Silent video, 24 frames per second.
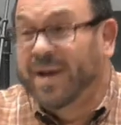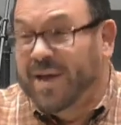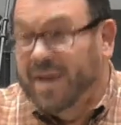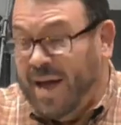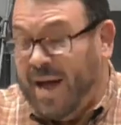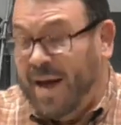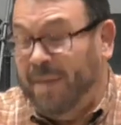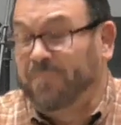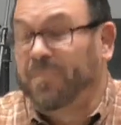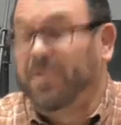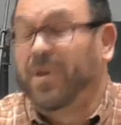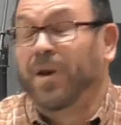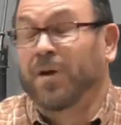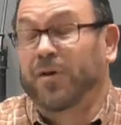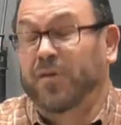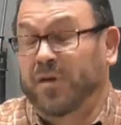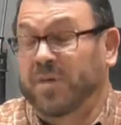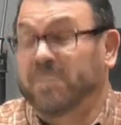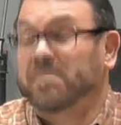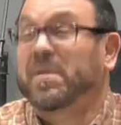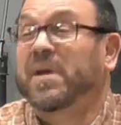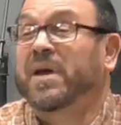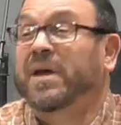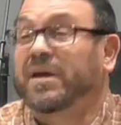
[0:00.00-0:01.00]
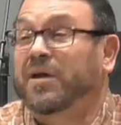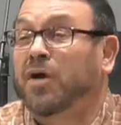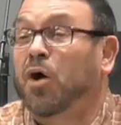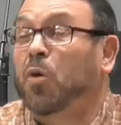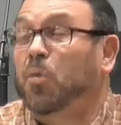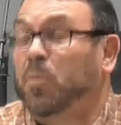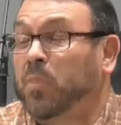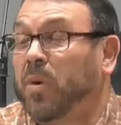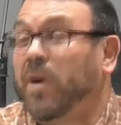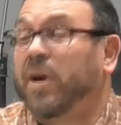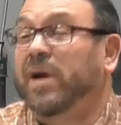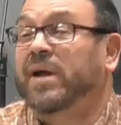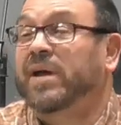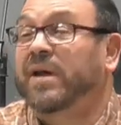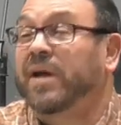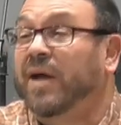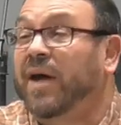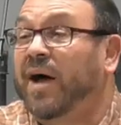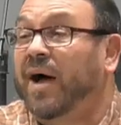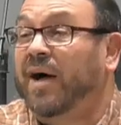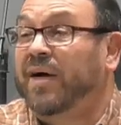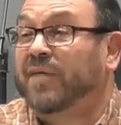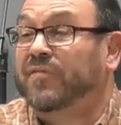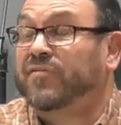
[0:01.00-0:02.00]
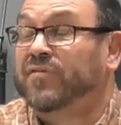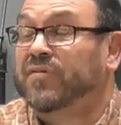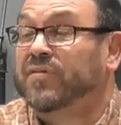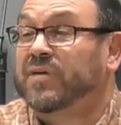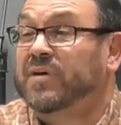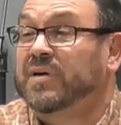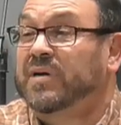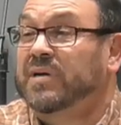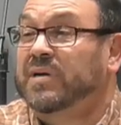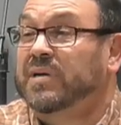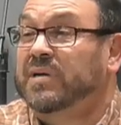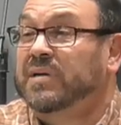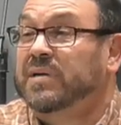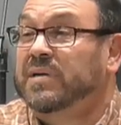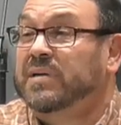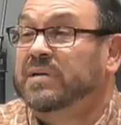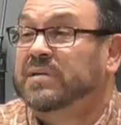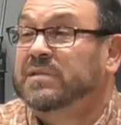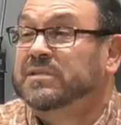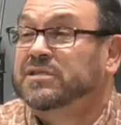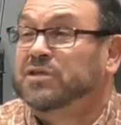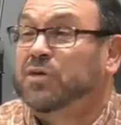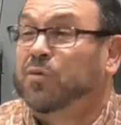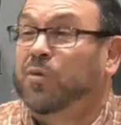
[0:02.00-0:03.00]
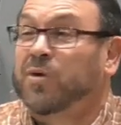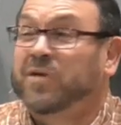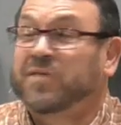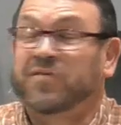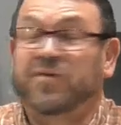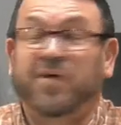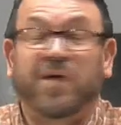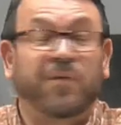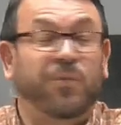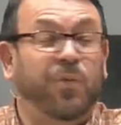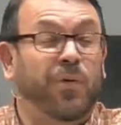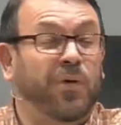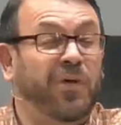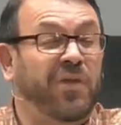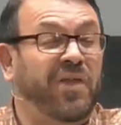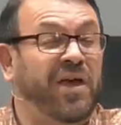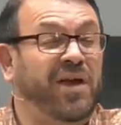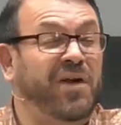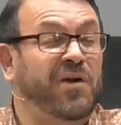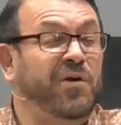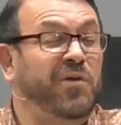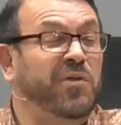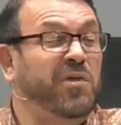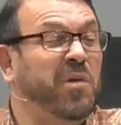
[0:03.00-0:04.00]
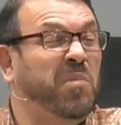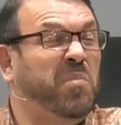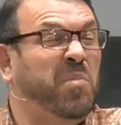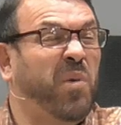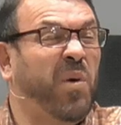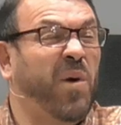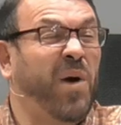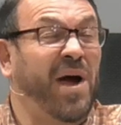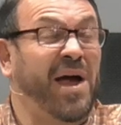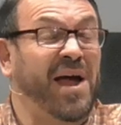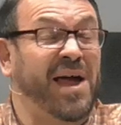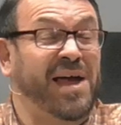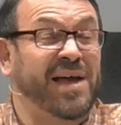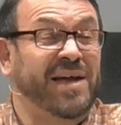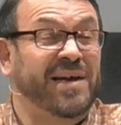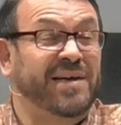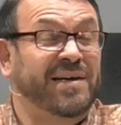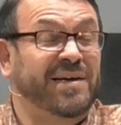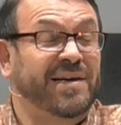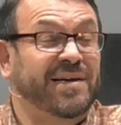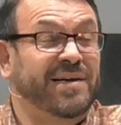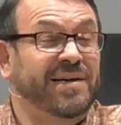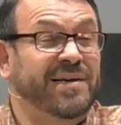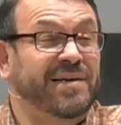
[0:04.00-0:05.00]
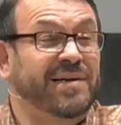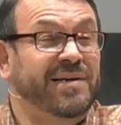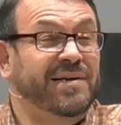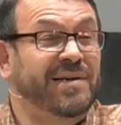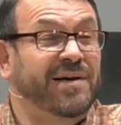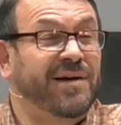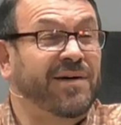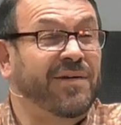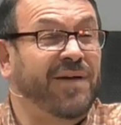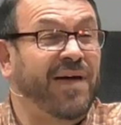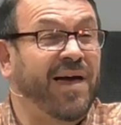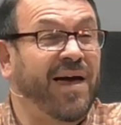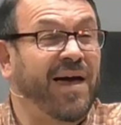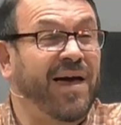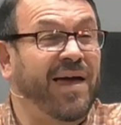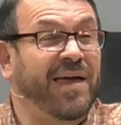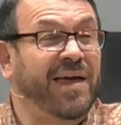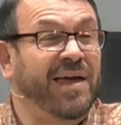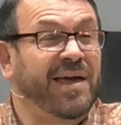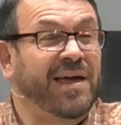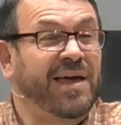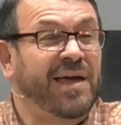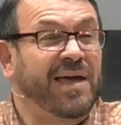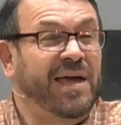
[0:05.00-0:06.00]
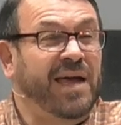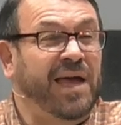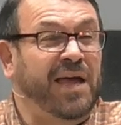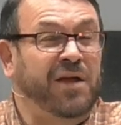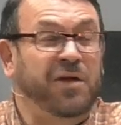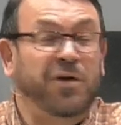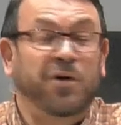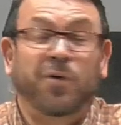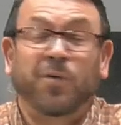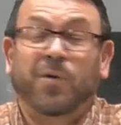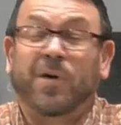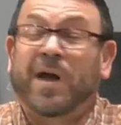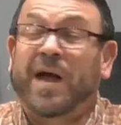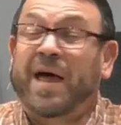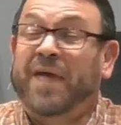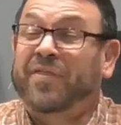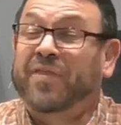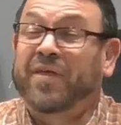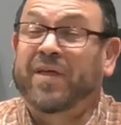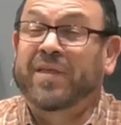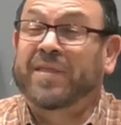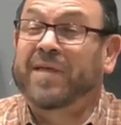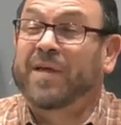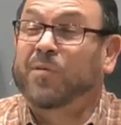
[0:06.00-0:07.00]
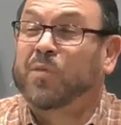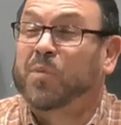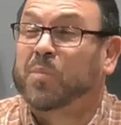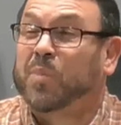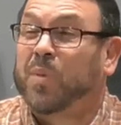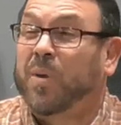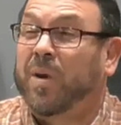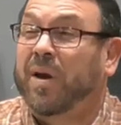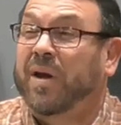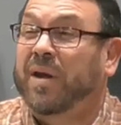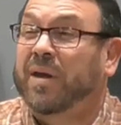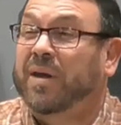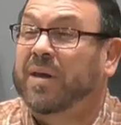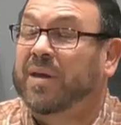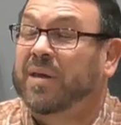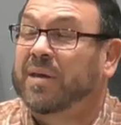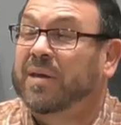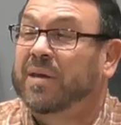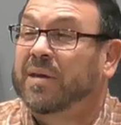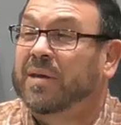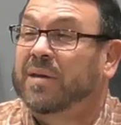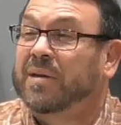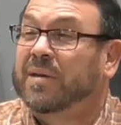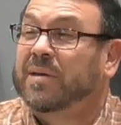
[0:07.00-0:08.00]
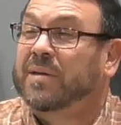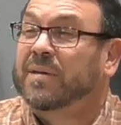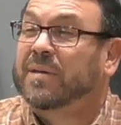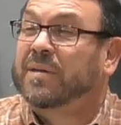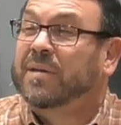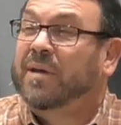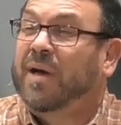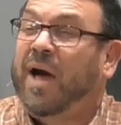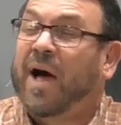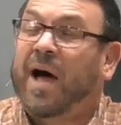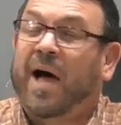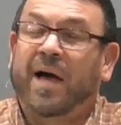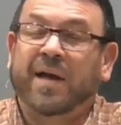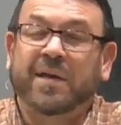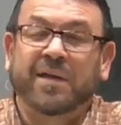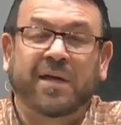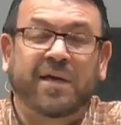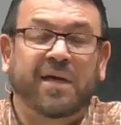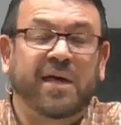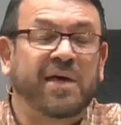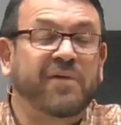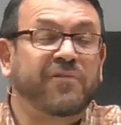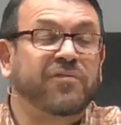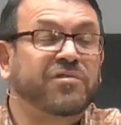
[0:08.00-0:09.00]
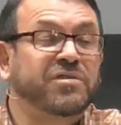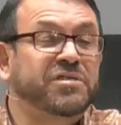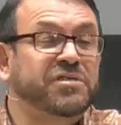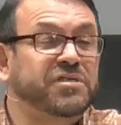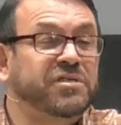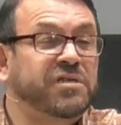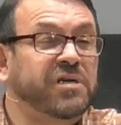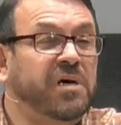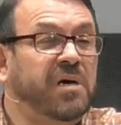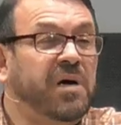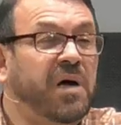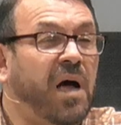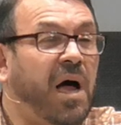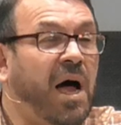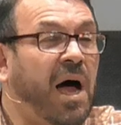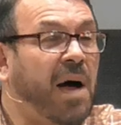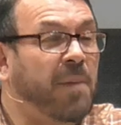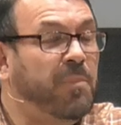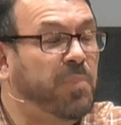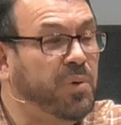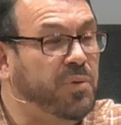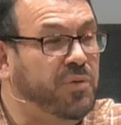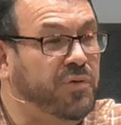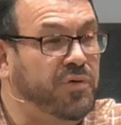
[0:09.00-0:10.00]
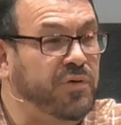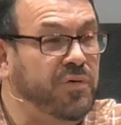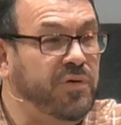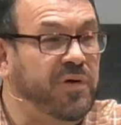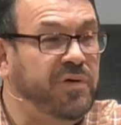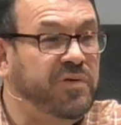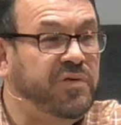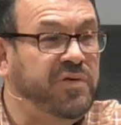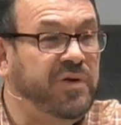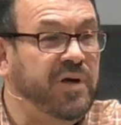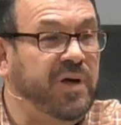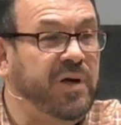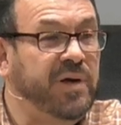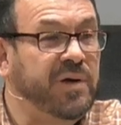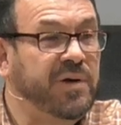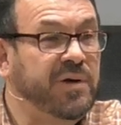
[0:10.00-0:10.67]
I'm including me, don't pray enough. So what's what are they doing? They're praying okay? And you know what I think they were praying? God, give us opportunity.